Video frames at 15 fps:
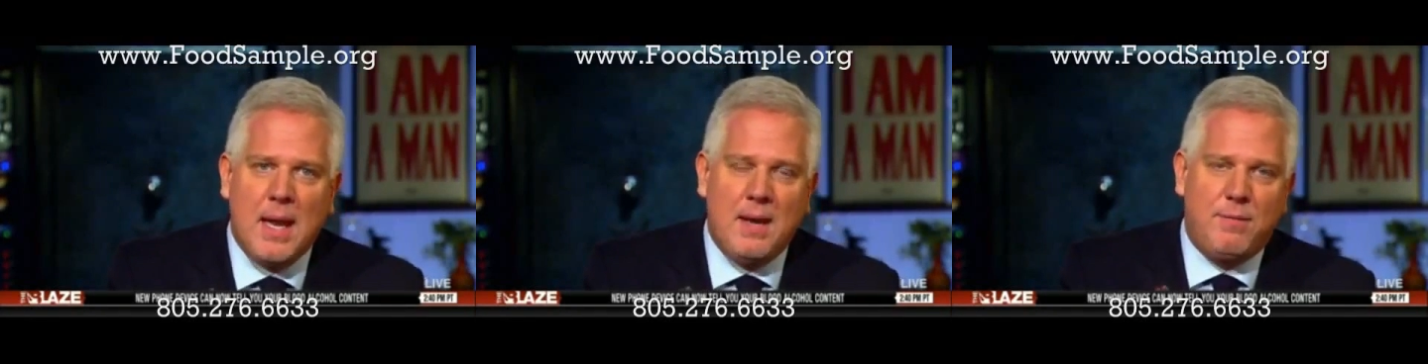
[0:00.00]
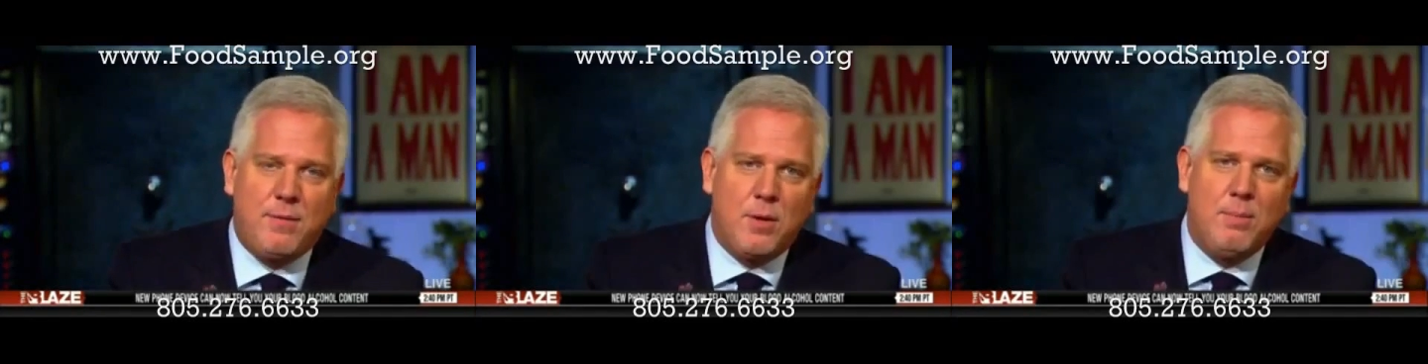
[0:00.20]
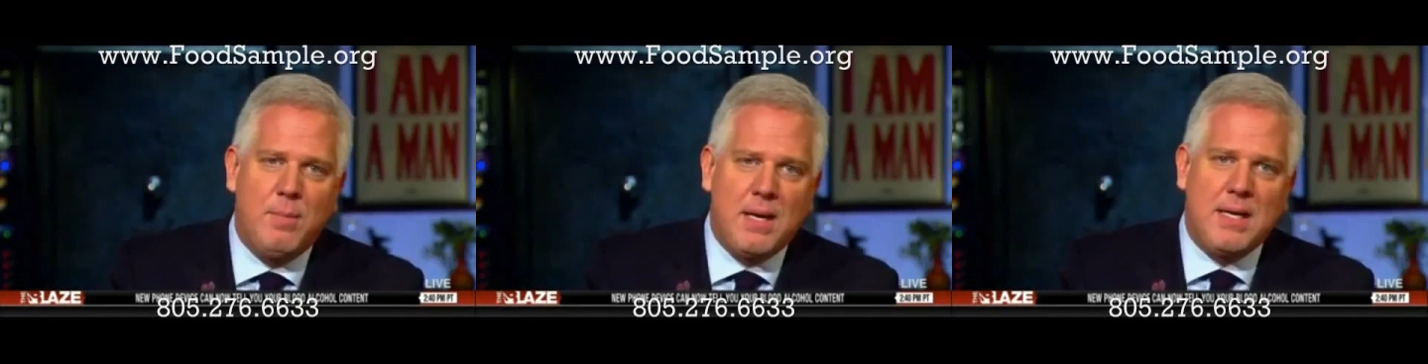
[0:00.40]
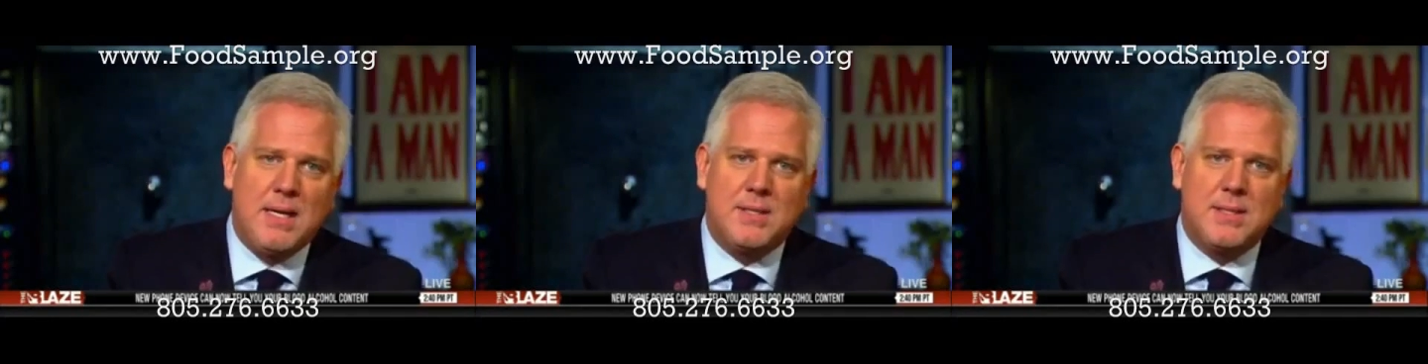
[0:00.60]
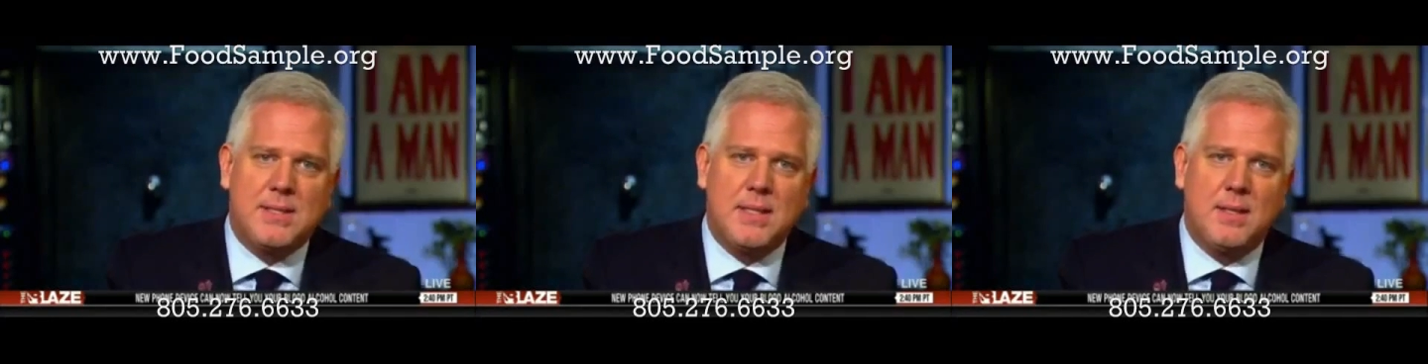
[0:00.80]
And if your
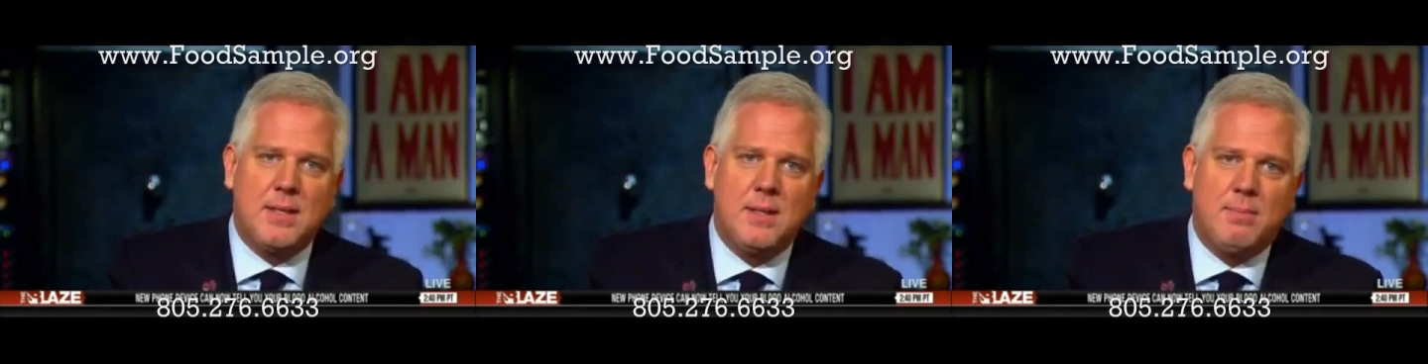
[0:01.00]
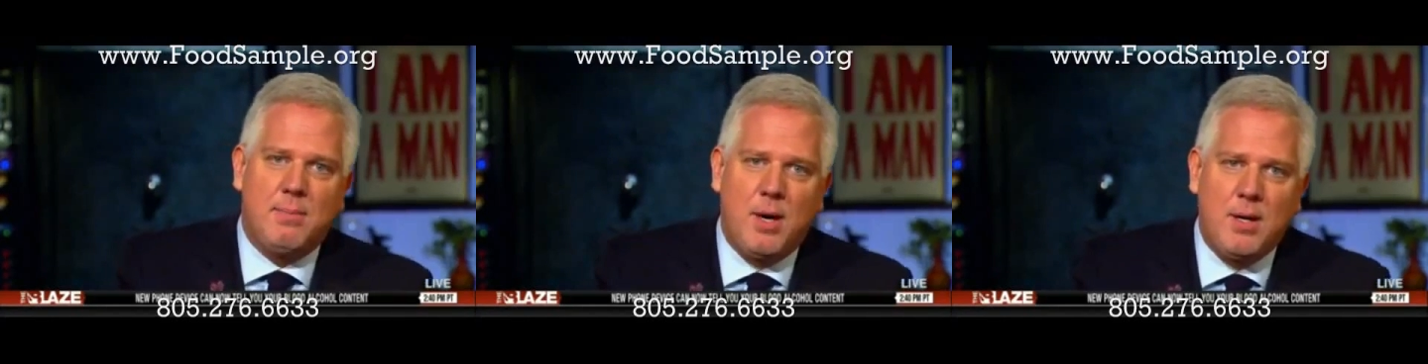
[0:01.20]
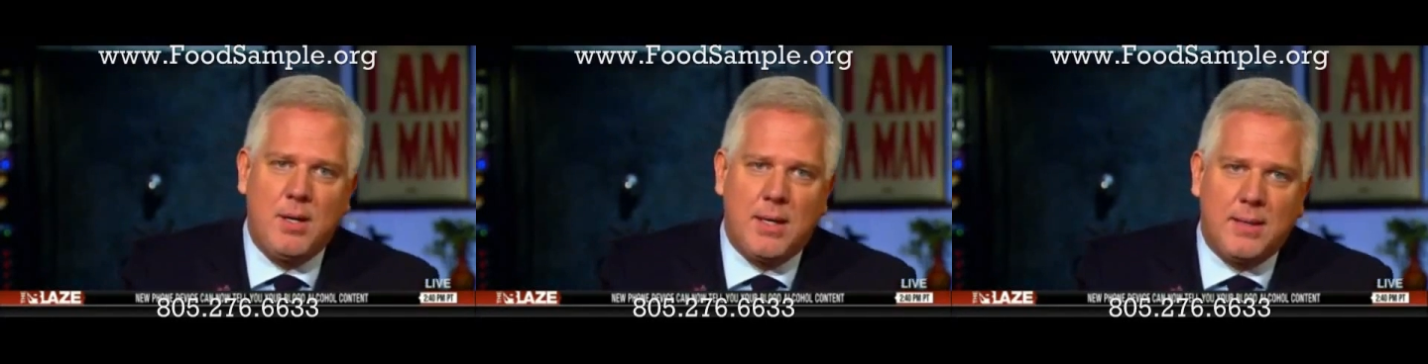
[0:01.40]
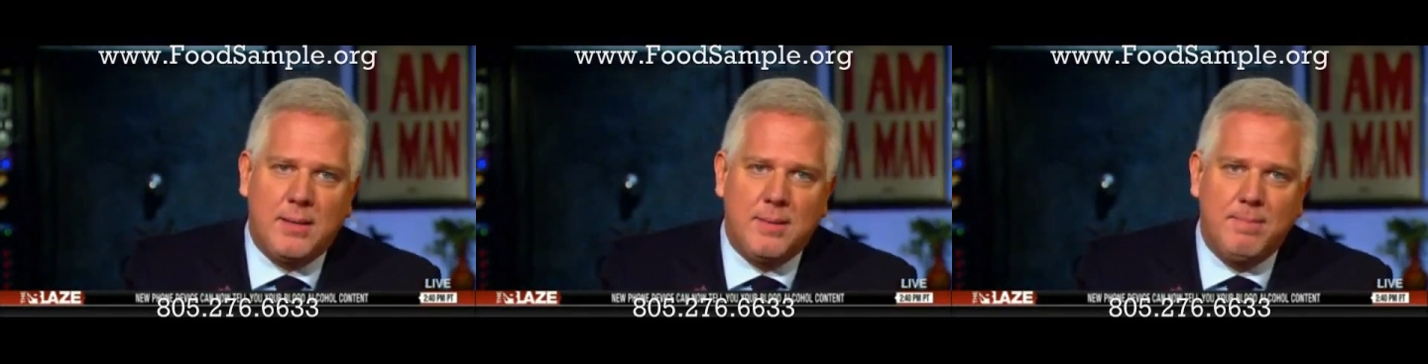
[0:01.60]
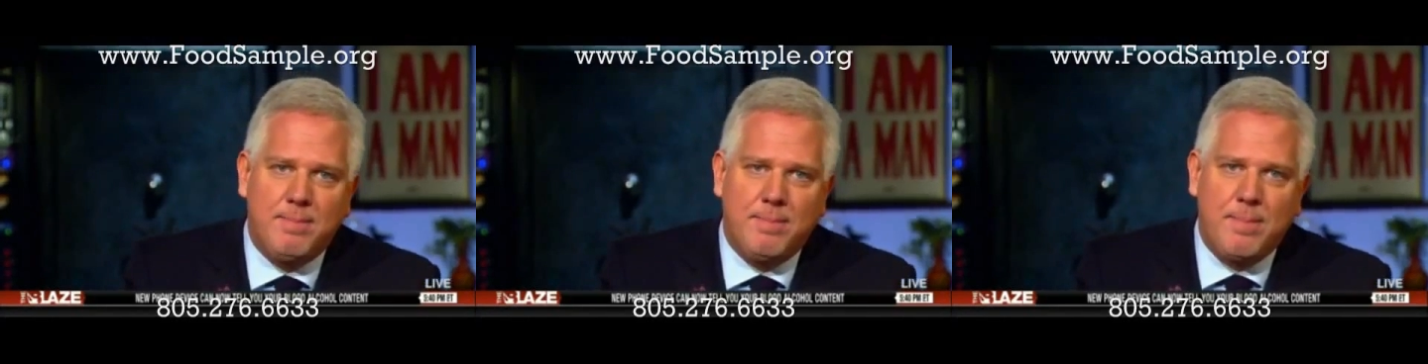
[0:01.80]
money is still in the
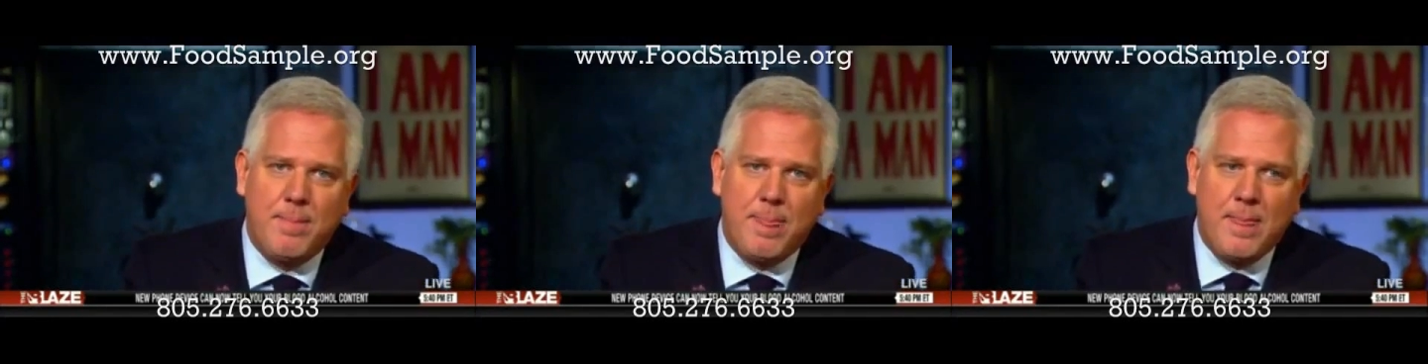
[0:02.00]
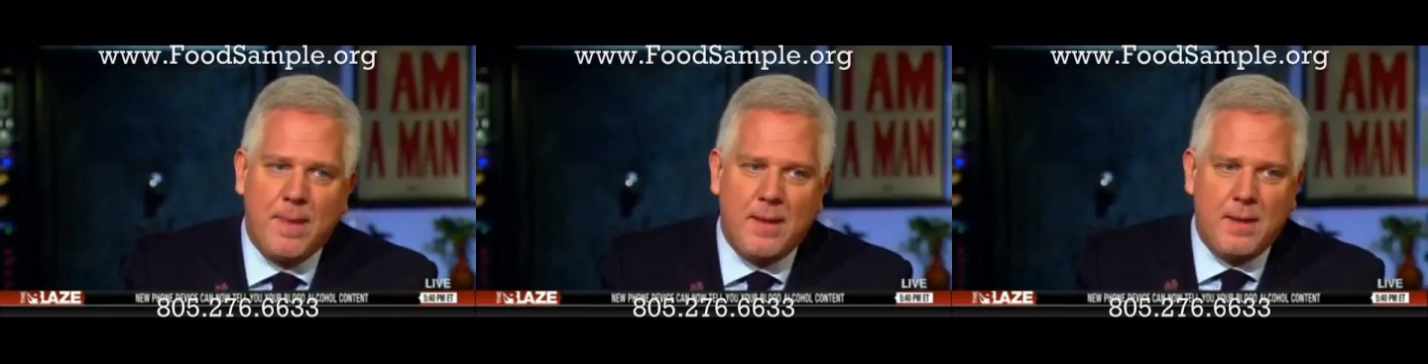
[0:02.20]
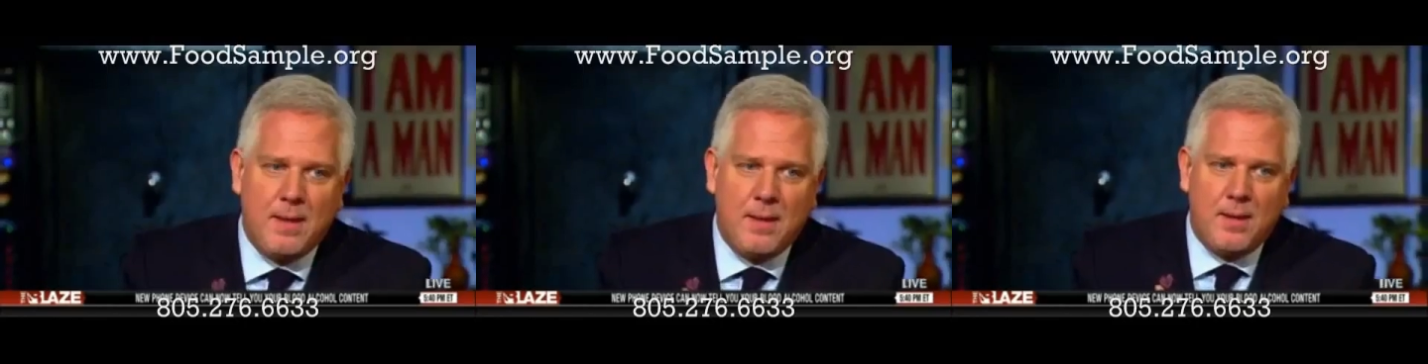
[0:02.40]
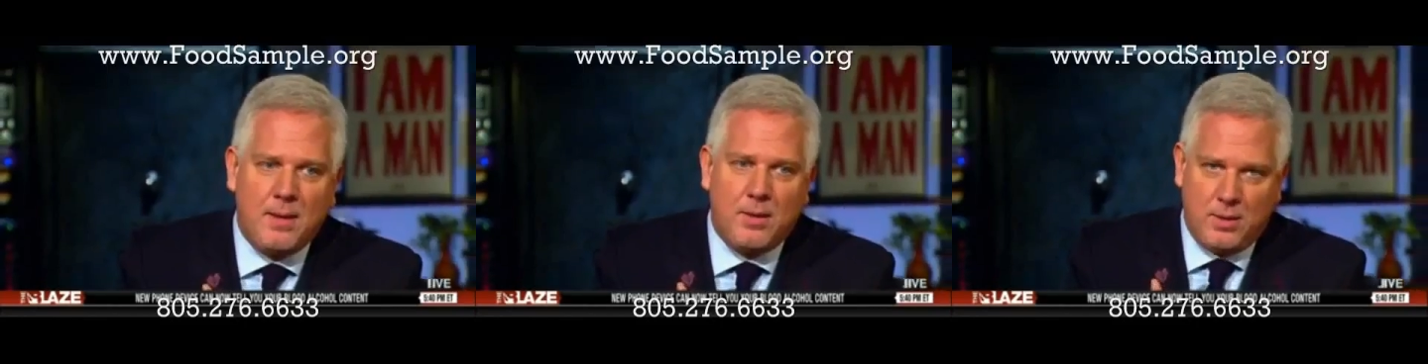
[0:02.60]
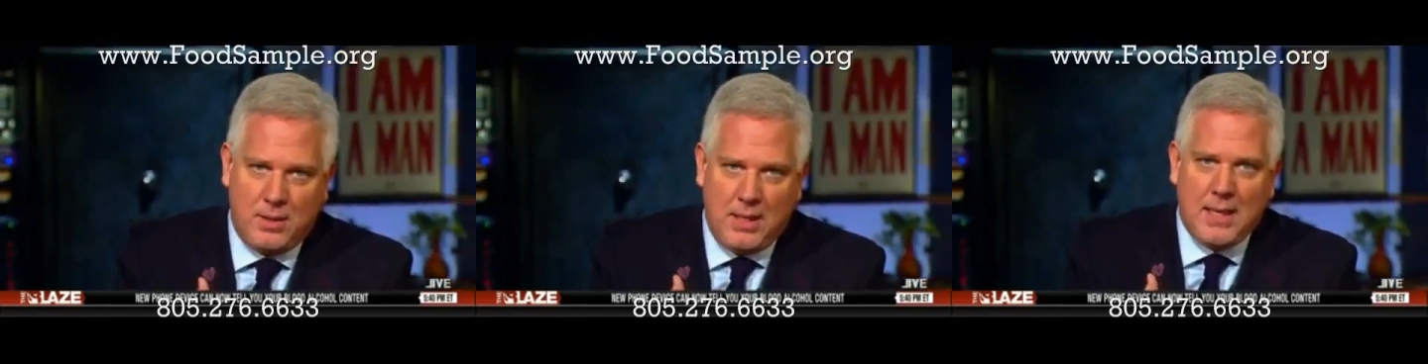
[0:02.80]
market,
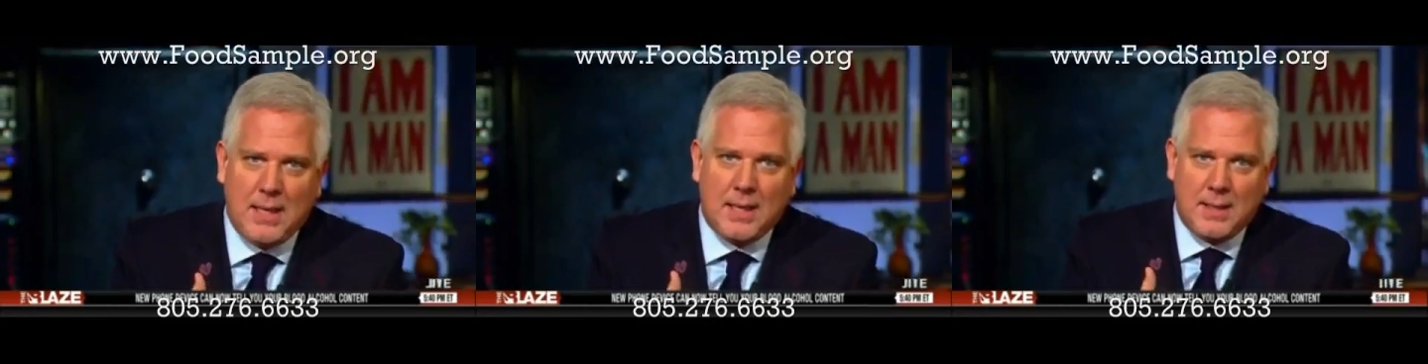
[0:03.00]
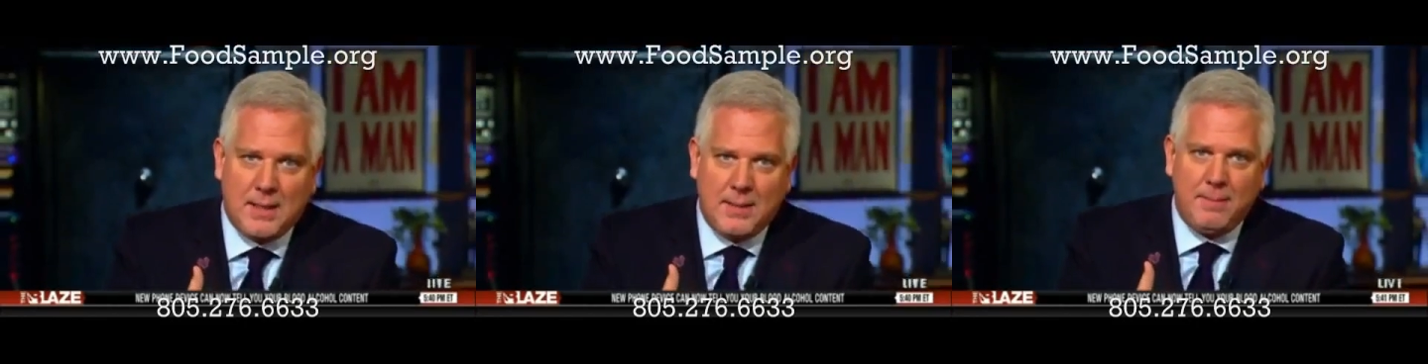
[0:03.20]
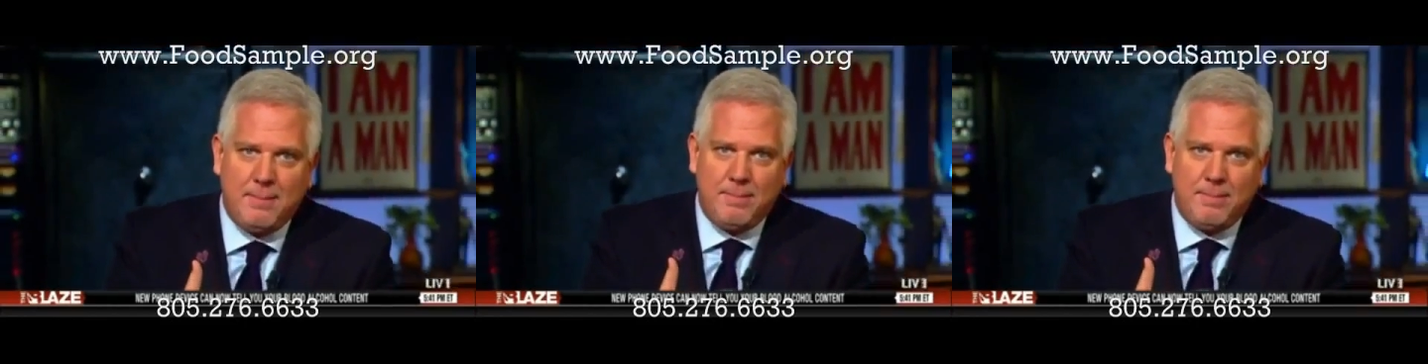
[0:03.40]
good luck.